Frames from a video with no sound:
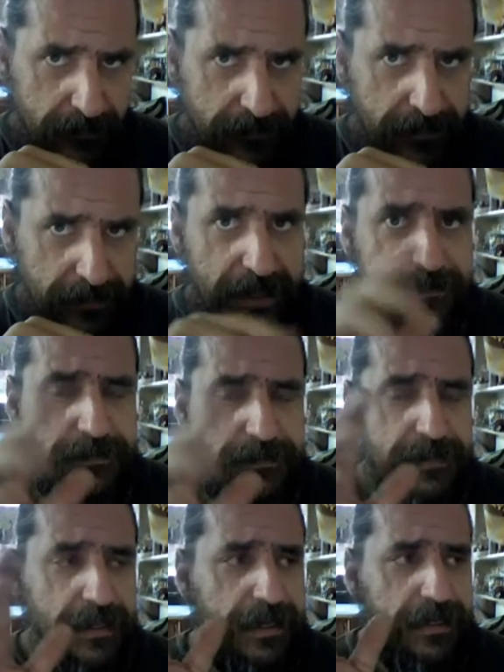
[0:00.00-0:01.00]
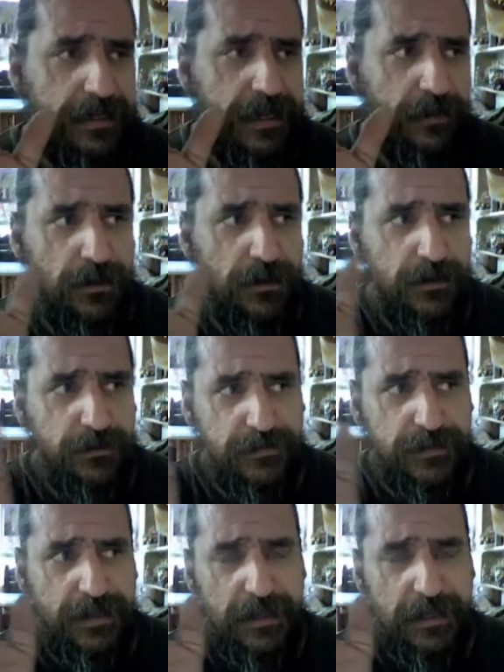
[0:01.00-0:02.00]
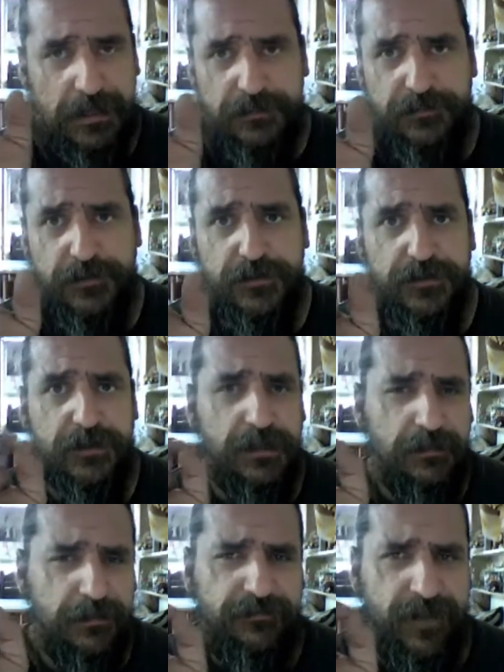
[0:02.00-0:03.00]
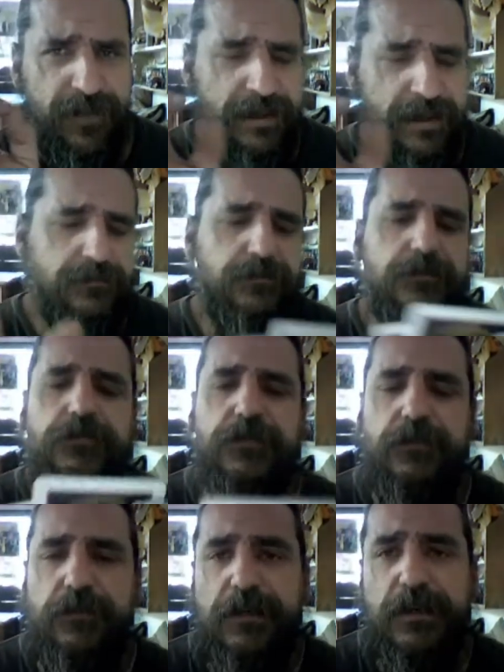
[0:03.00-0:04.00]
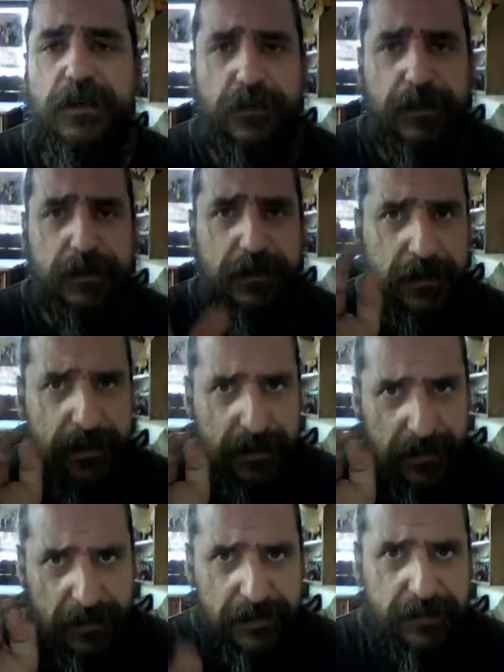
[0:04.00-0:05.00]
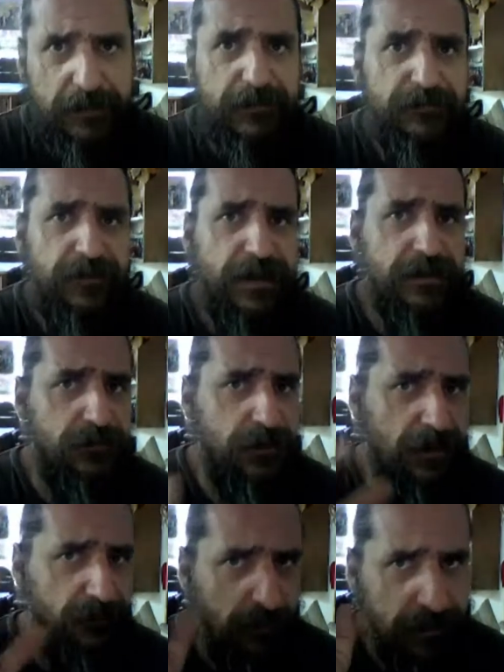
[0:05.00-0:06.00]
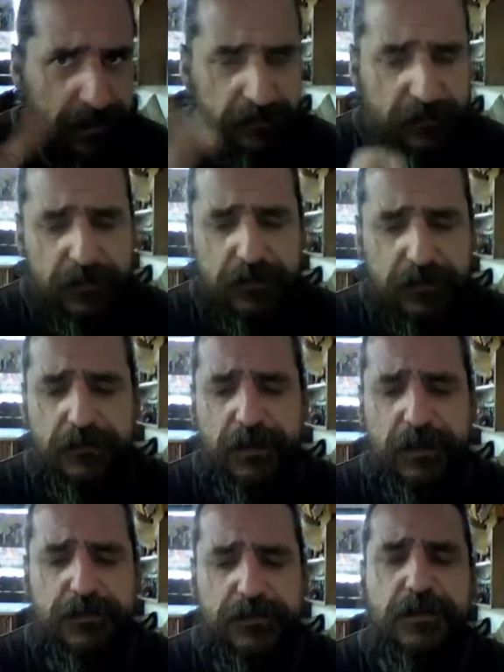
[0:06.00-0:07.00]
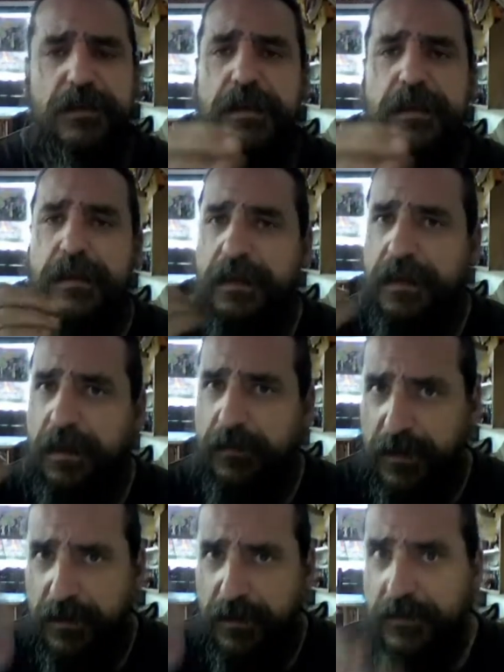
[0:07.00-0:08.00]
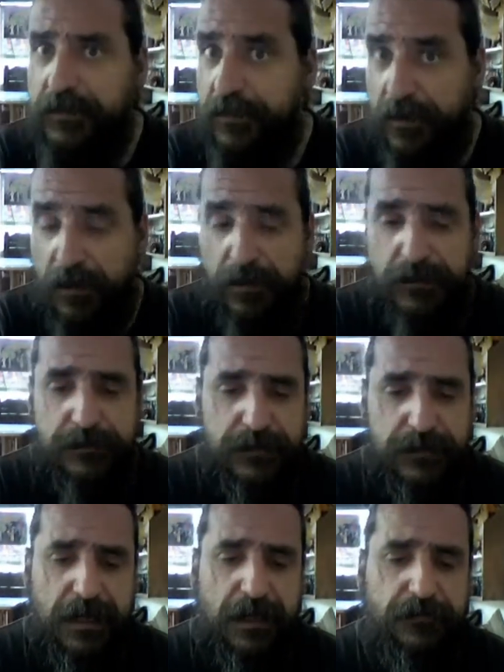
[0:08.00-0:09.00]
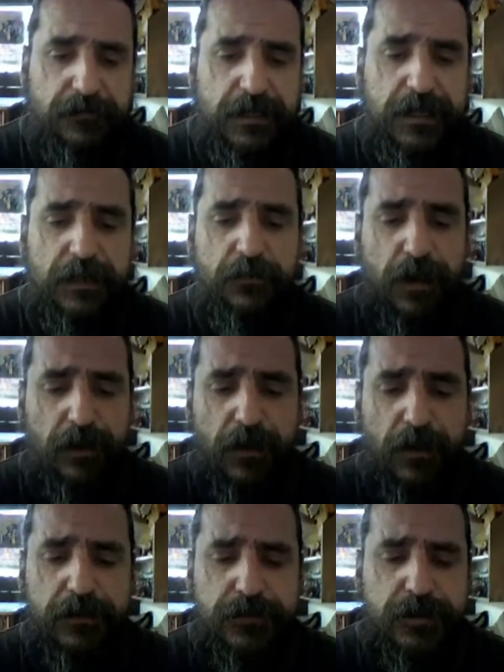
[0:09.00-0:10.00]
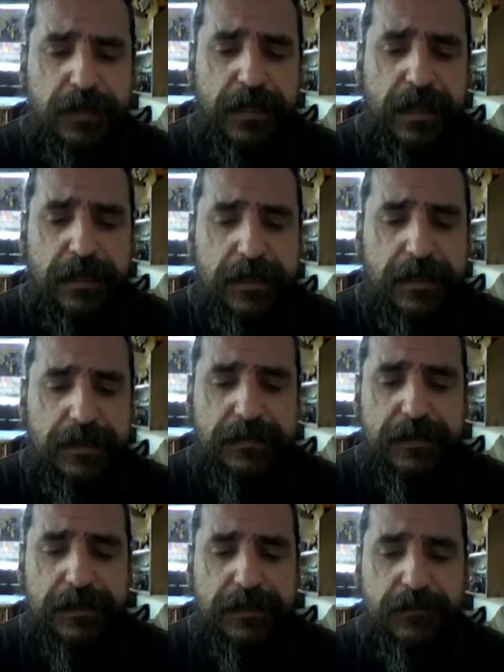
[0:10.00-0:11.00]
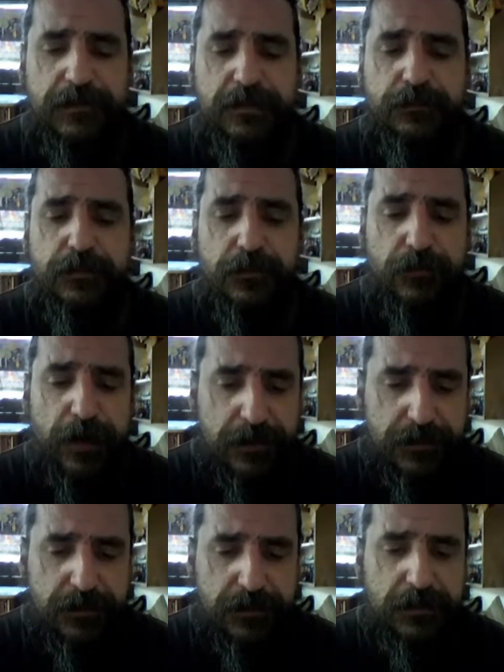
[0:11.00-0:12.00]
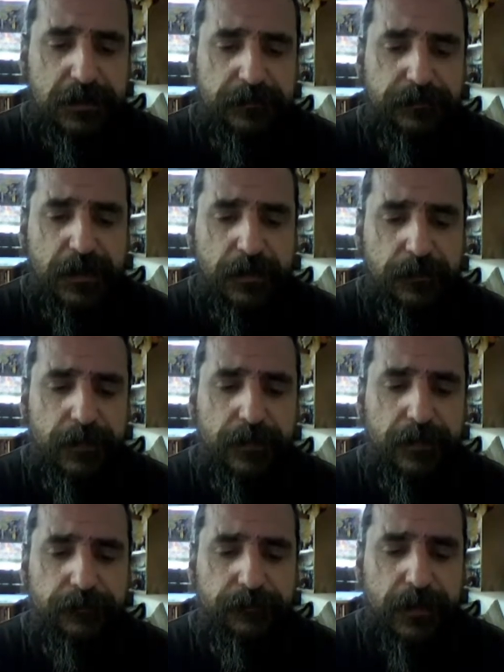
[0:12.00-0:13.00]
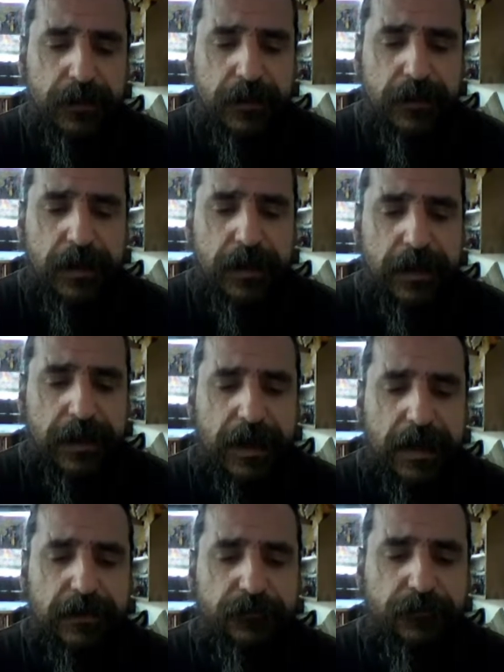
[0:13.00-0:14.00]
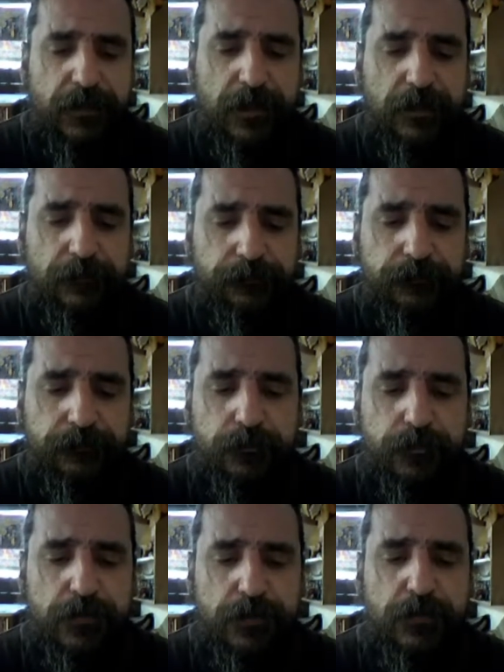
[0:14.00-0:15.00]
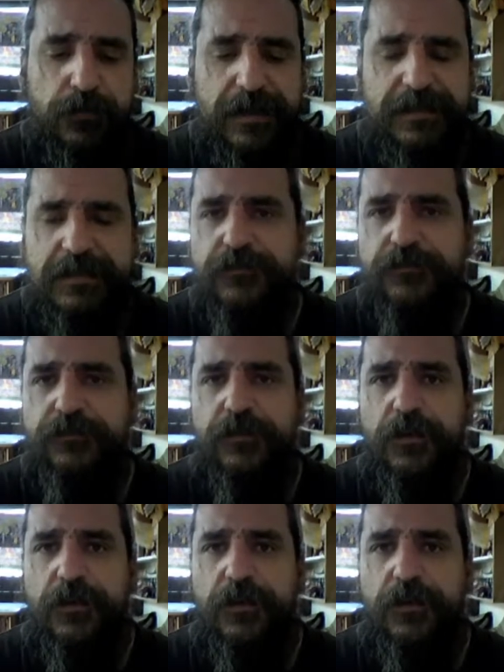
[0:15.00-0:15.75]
class, and I want to do the English version a little bit faster, so we're going to do it a little bit faster. I've already given you the introduction. Now we're going to go into the cards themselves, and what I wanted you to get is that there is a progression, a kind of progressive